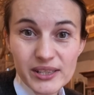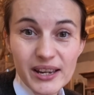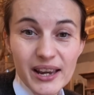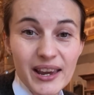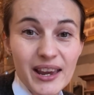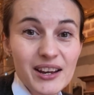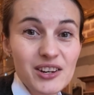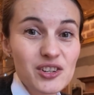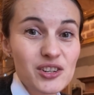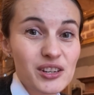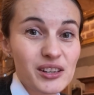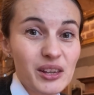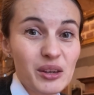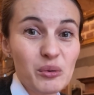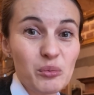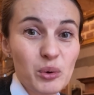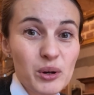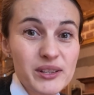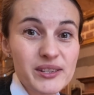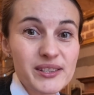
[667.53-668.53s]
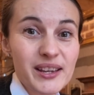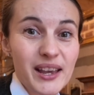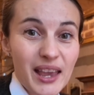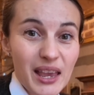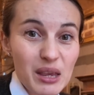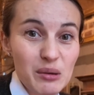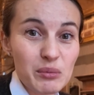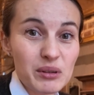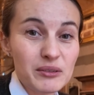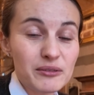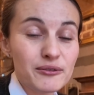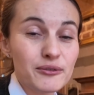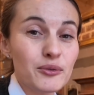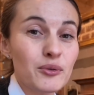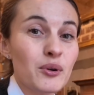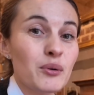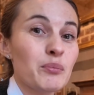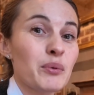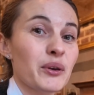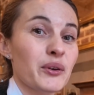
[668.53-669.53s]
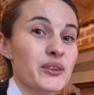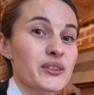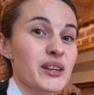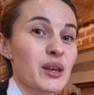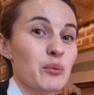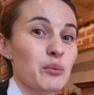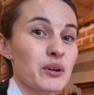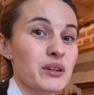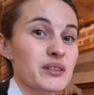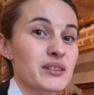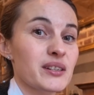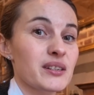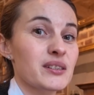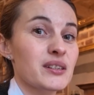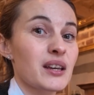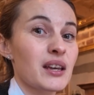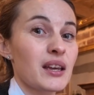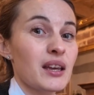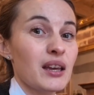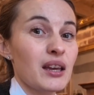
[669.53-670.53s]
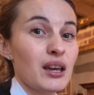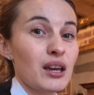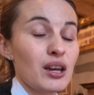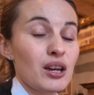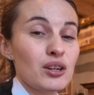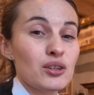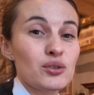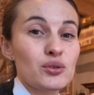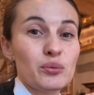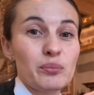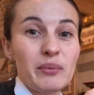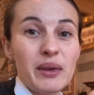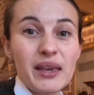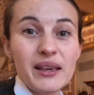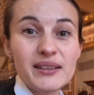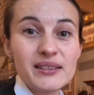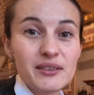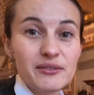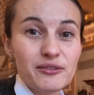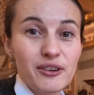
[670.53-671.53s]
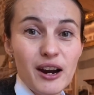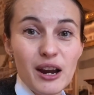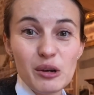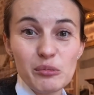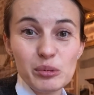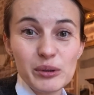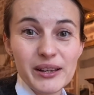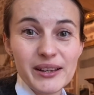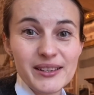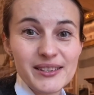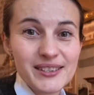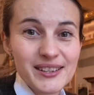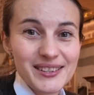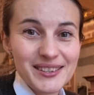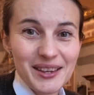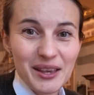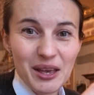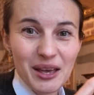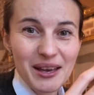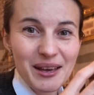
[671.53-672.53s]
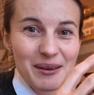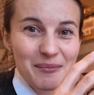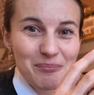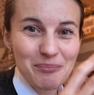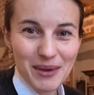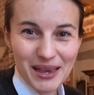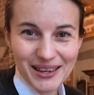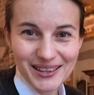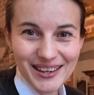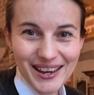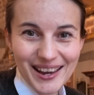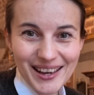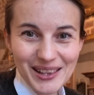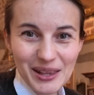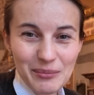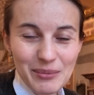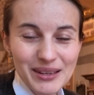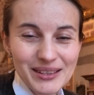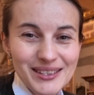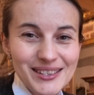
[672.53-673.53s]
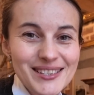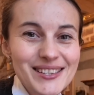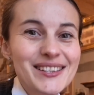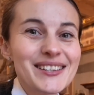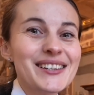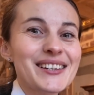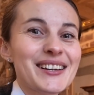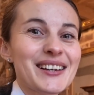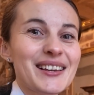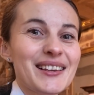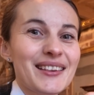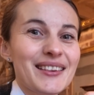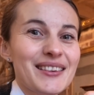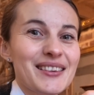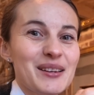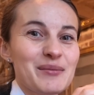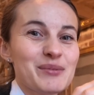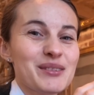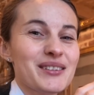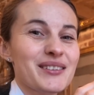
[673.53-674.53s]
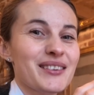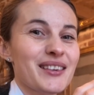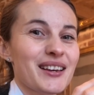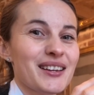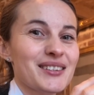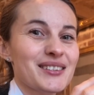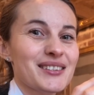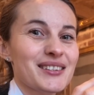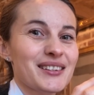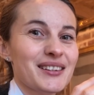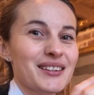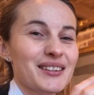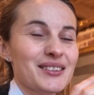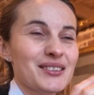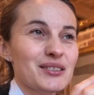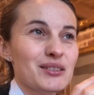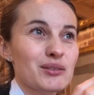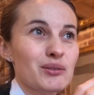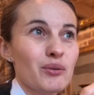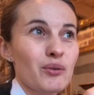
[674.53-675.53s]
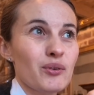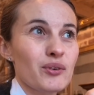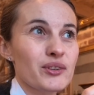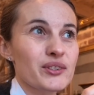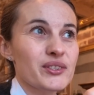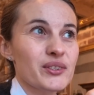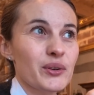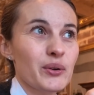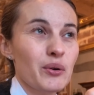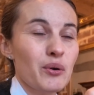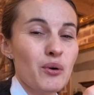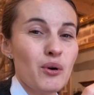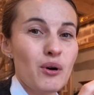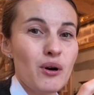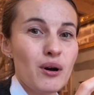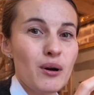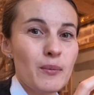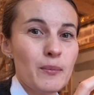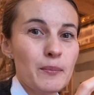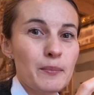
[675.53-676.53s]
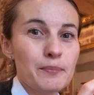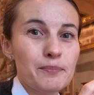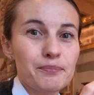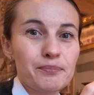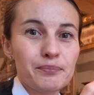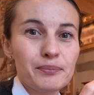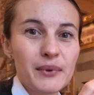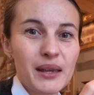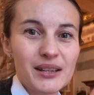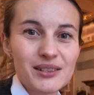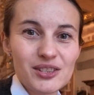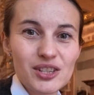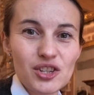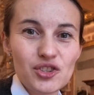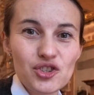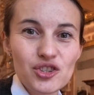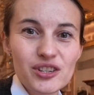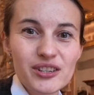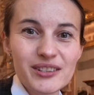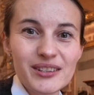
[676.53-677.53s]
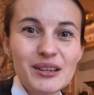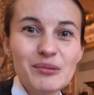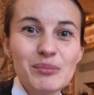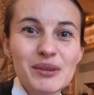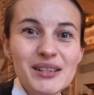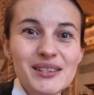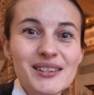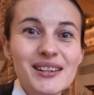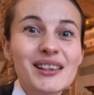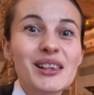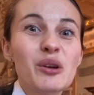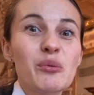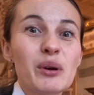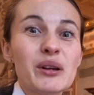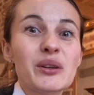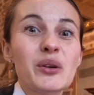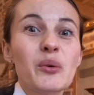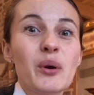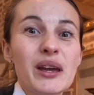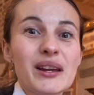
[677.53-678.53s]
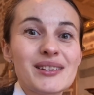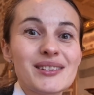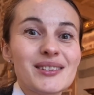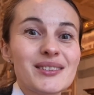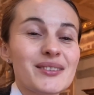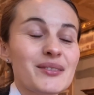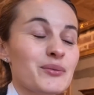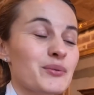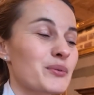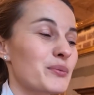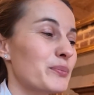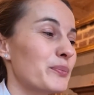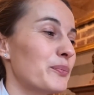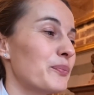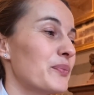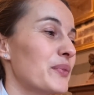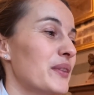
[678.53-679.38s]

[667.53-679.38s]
I actually was aiming for, because I wanted to make the fireplace the main element, something that draws your attention immediately when you enter the room,